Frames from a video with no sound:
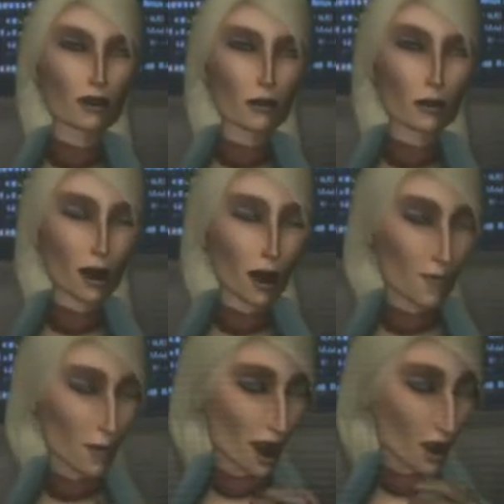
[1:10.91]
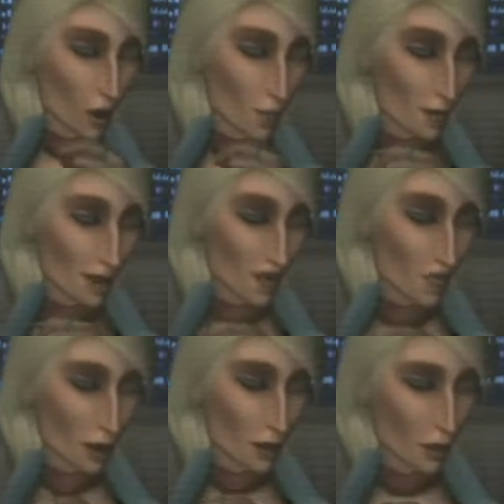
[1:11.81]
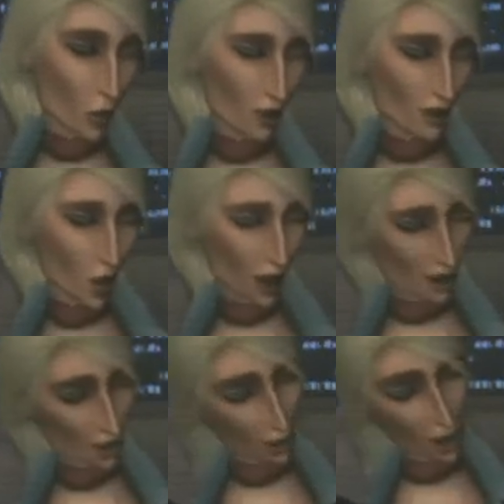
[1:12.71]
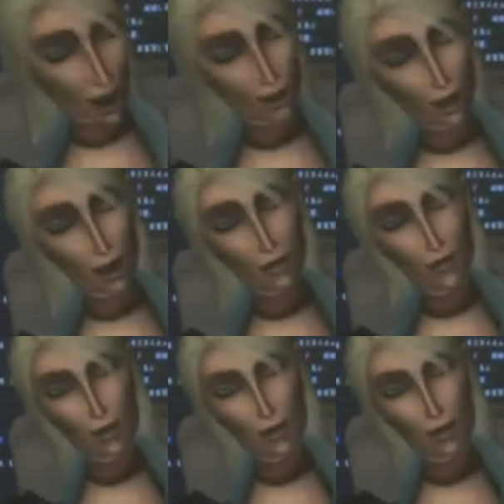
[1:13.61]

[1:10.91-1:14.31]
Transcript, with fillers: Where the fuck is my dildo? Oh, never mind.